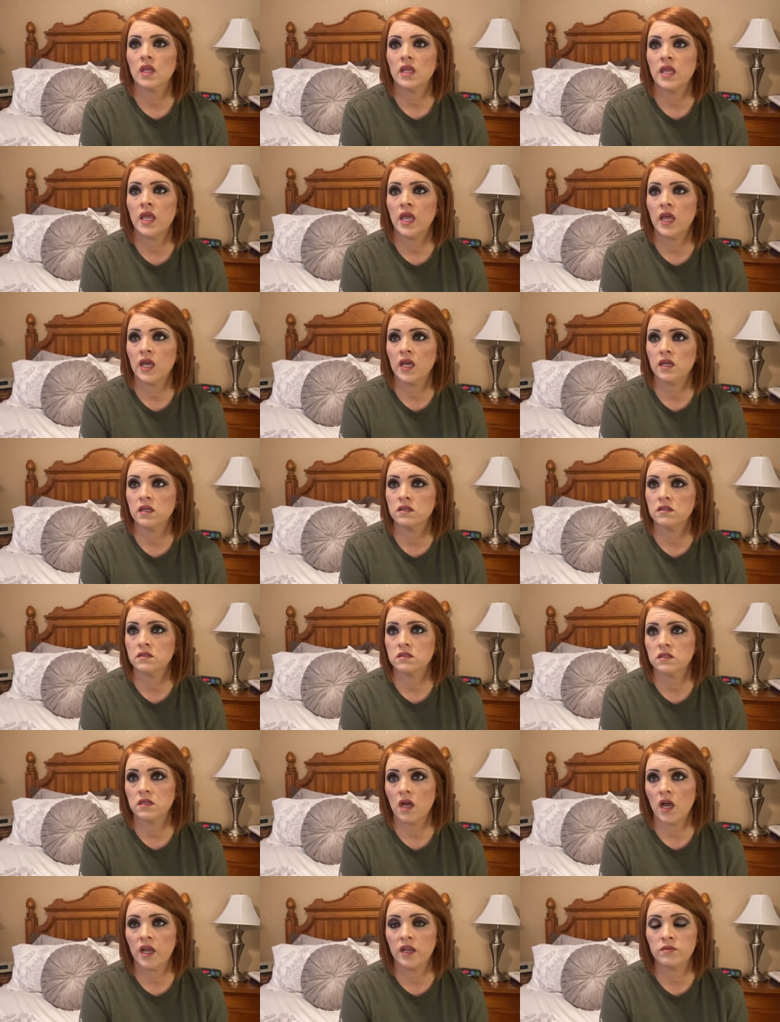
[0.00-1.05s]

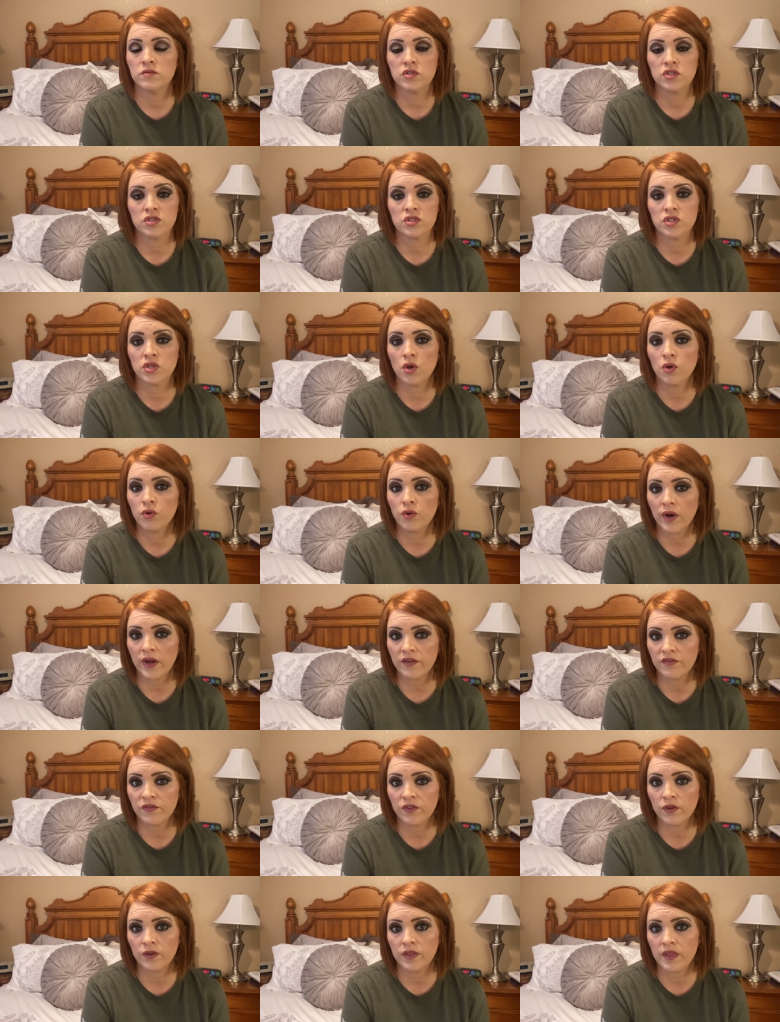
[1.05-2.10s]
and I'm just so
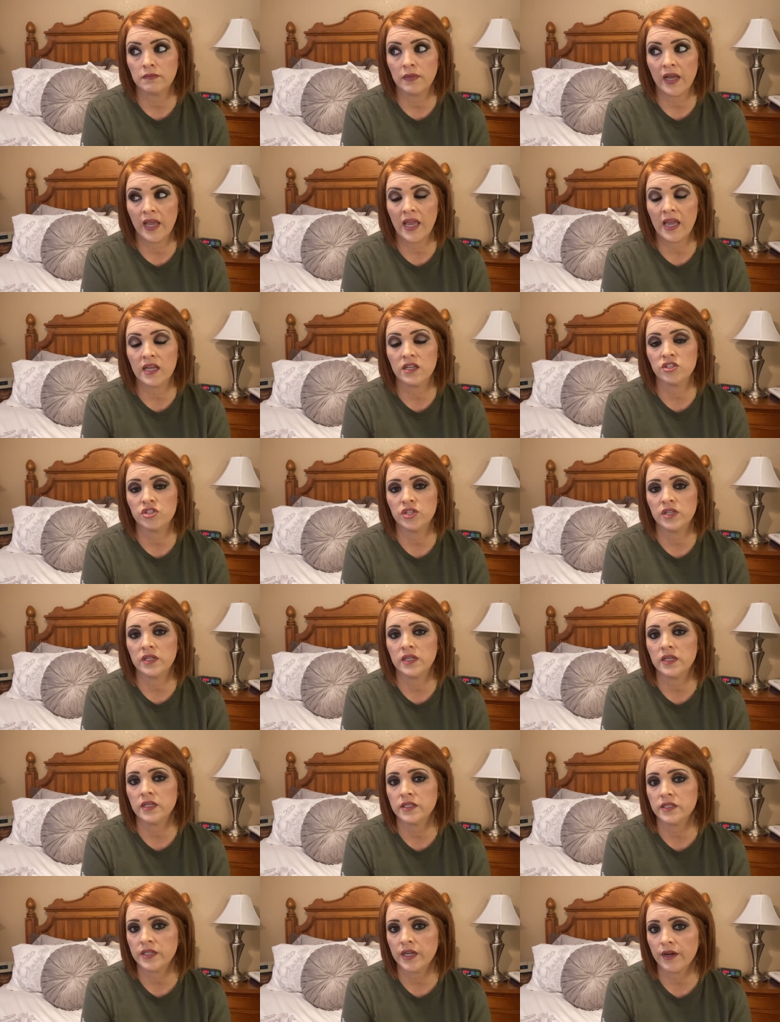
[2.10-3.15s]
grateful that my Aunt Gina
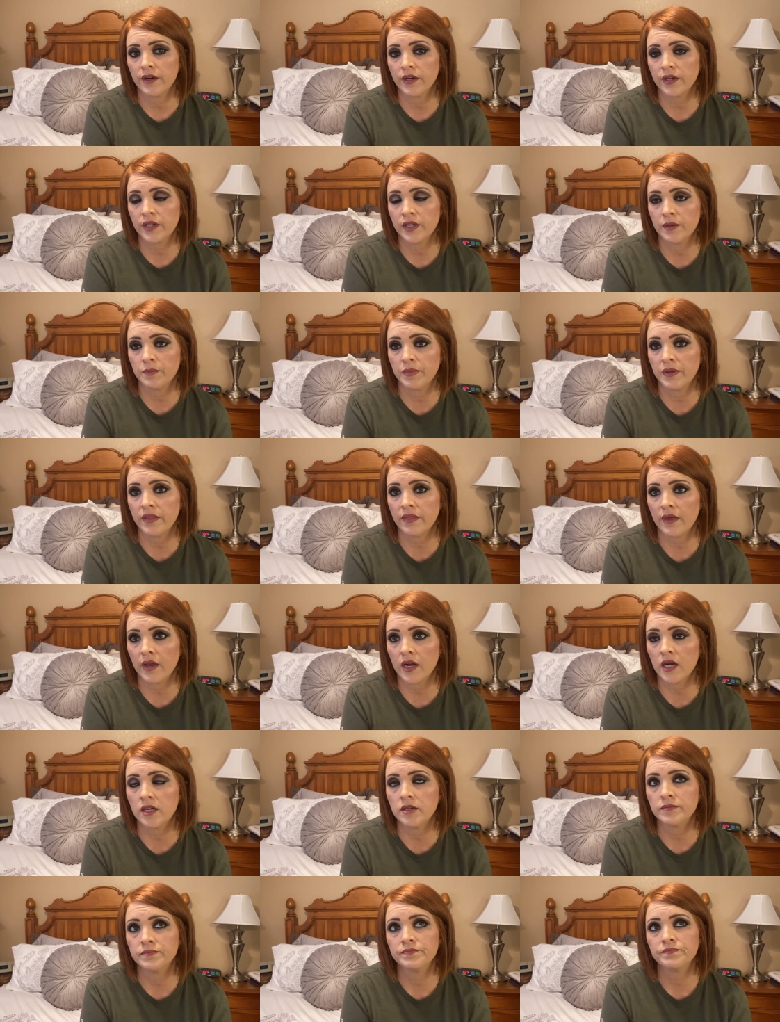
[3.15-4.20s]
and Tara could be
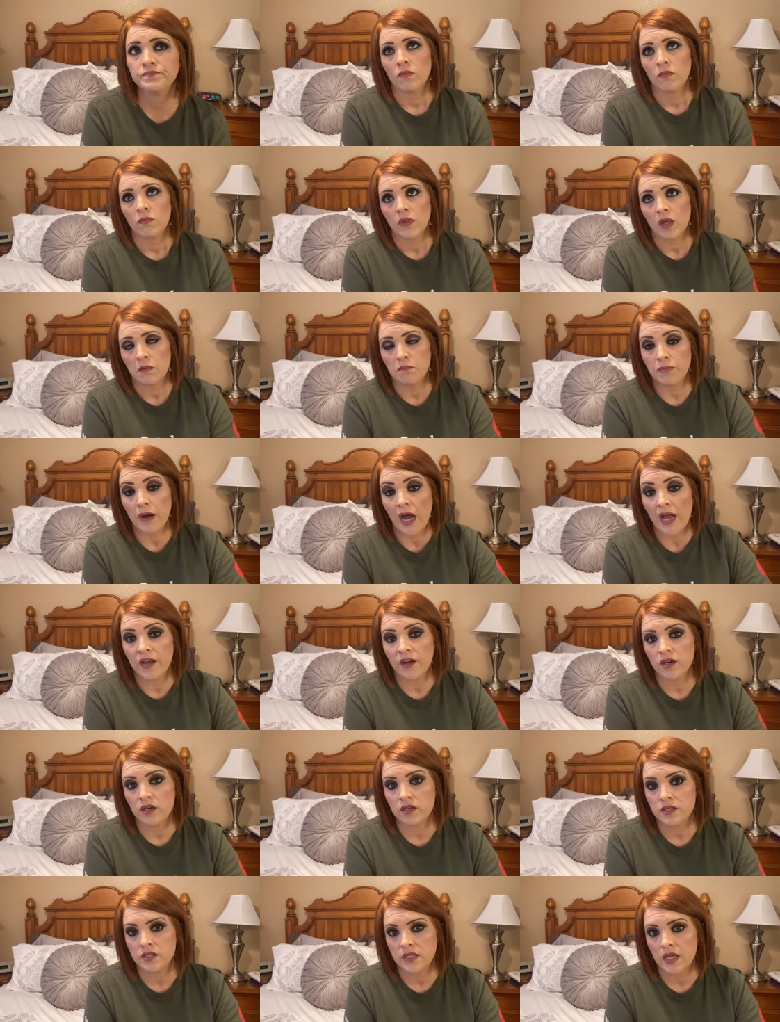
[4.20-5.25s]
there by
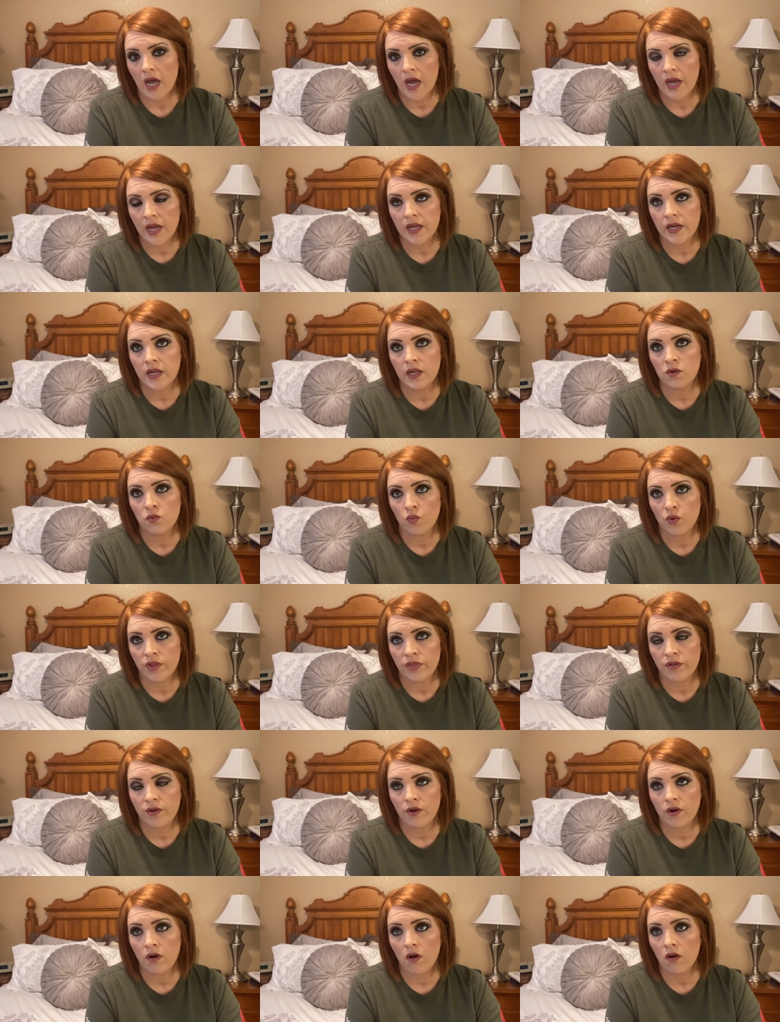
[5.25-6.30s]
her side and with
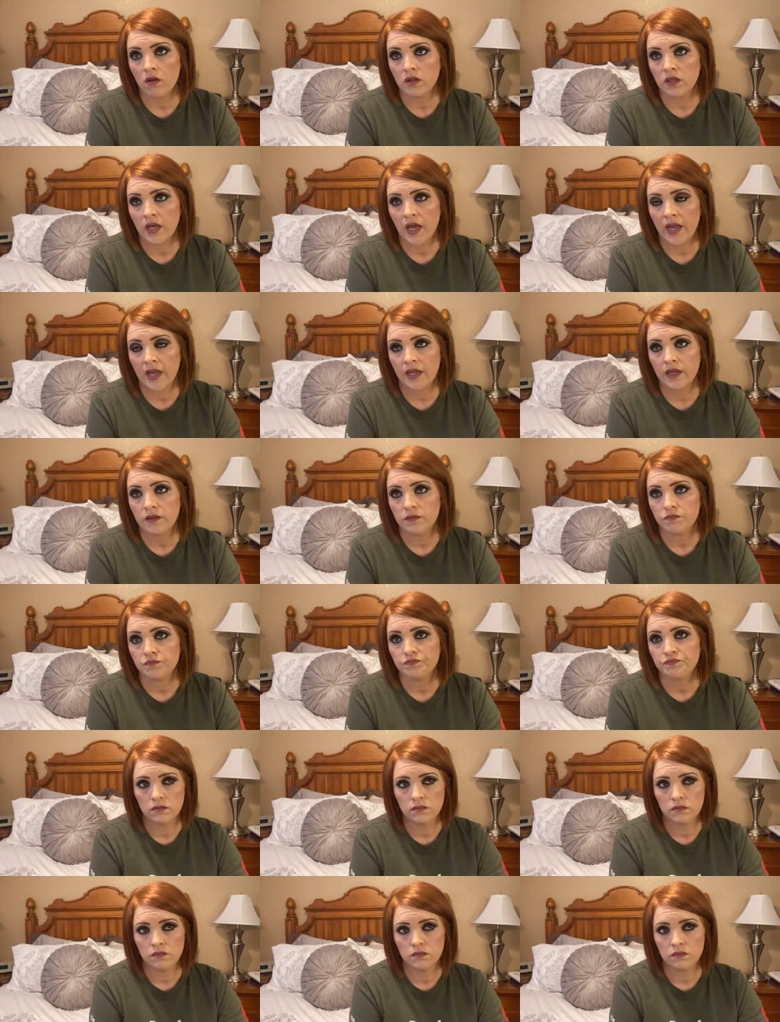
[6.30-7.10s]
her all night.